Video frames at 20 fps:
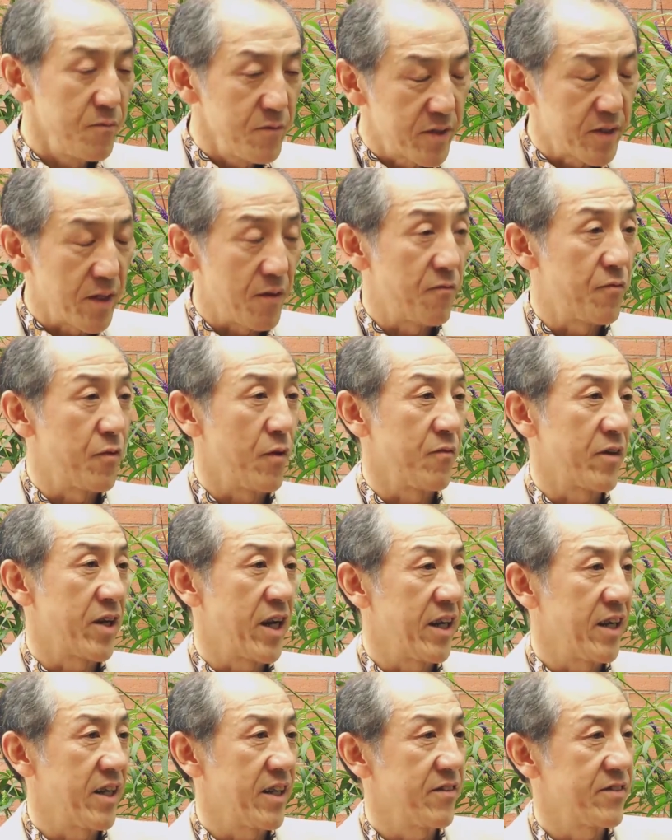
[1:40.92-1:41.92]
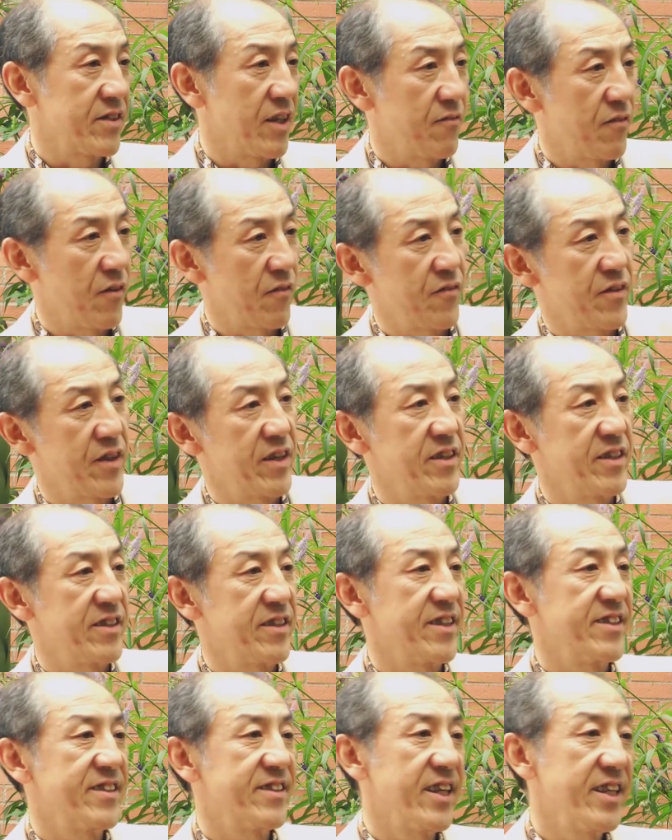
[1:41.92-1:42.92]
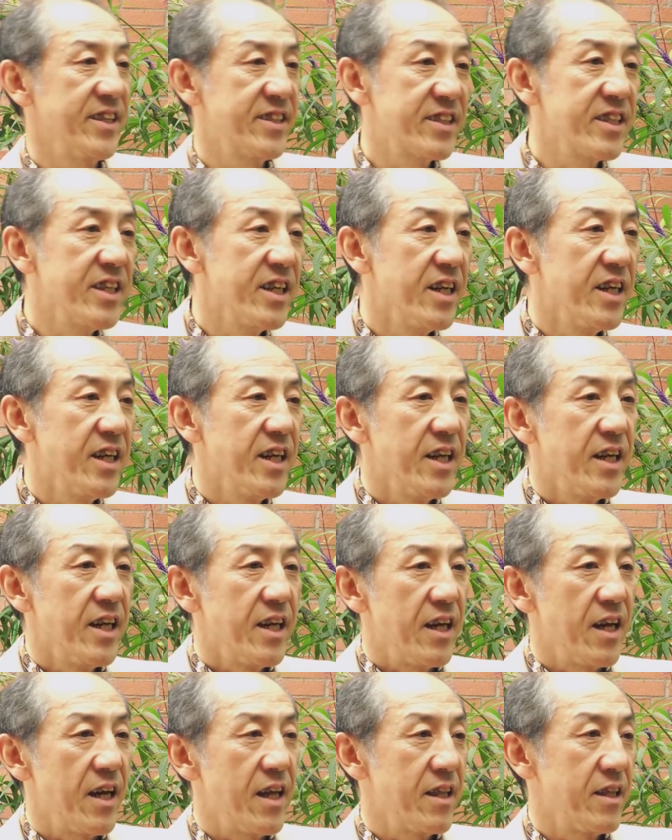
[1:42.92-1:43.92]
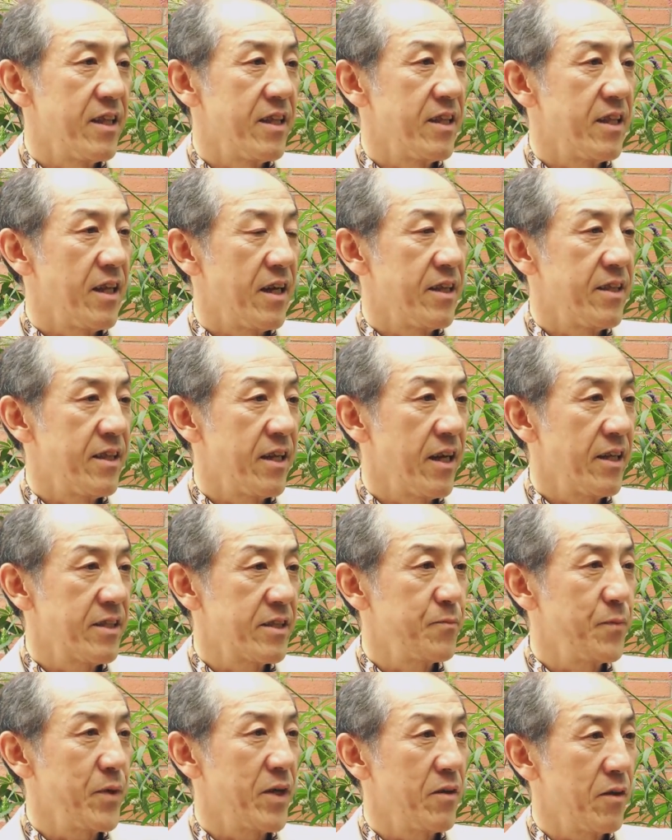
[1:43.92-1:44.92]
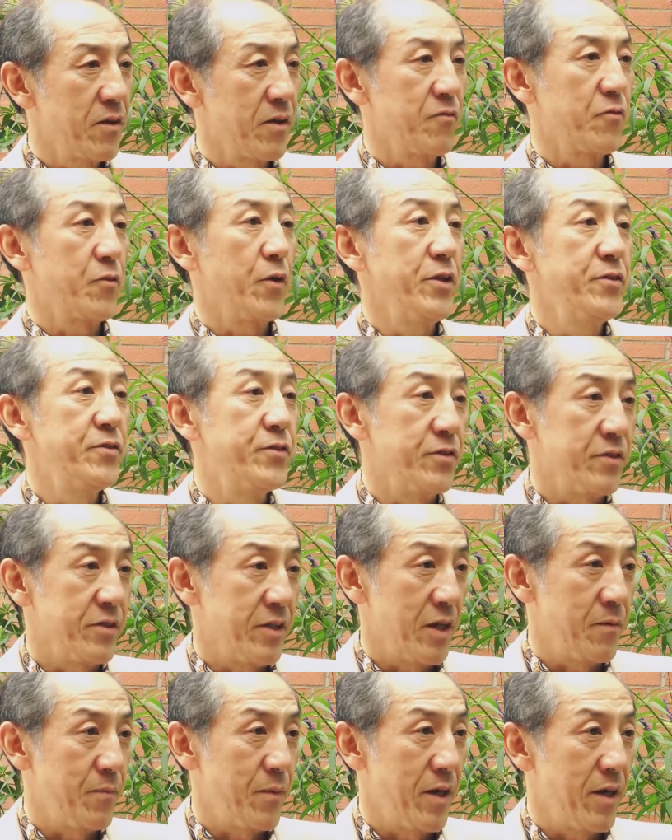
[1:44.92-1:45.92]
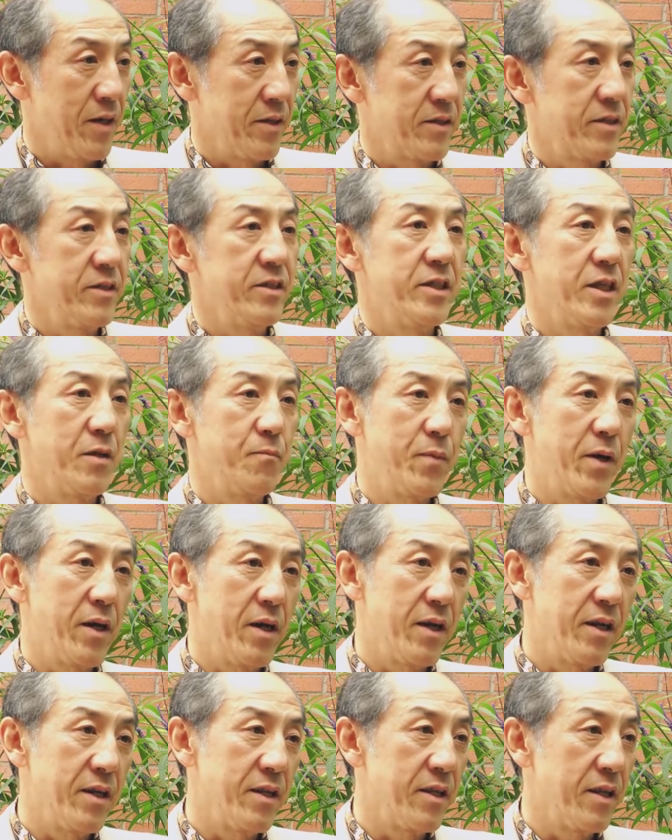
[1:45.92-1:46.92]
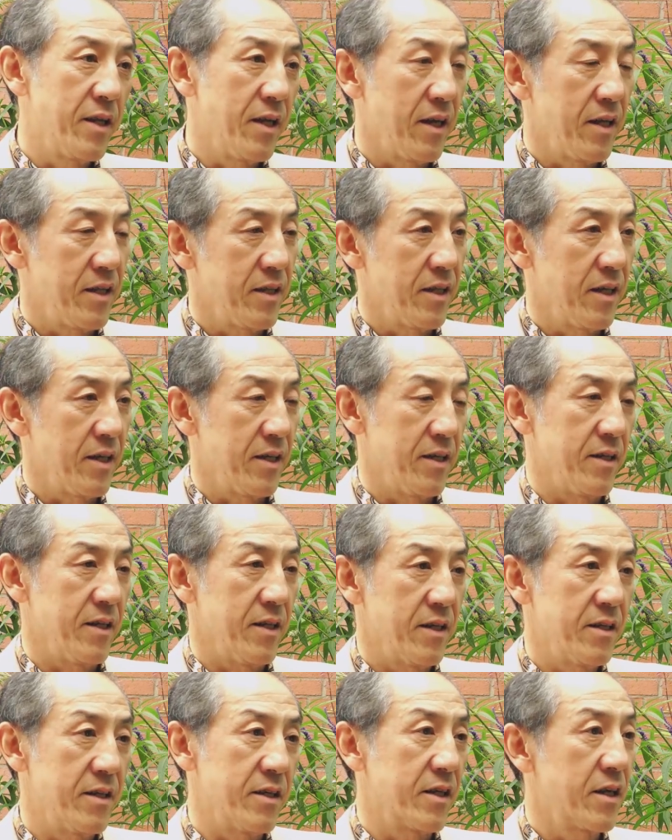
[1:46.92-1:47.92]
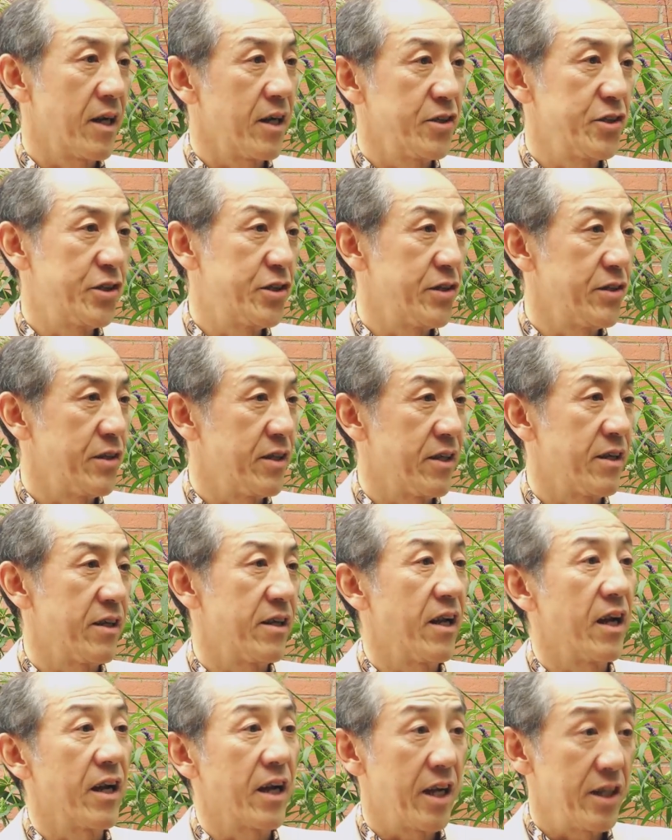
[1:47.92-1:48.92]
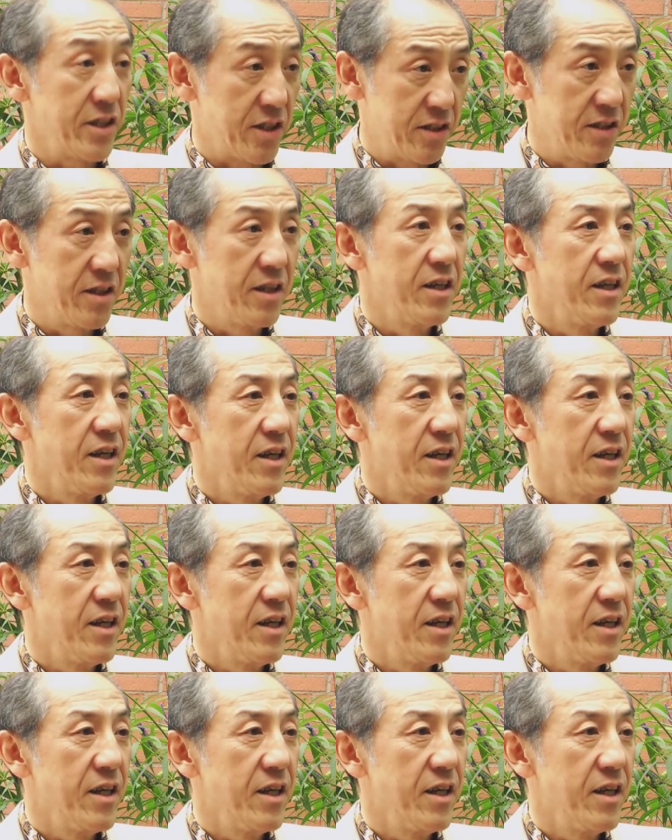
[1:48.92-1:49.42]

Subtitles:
some from Canada, some from the United States. And they asked me a lot of questions about Japan and her culture and her language.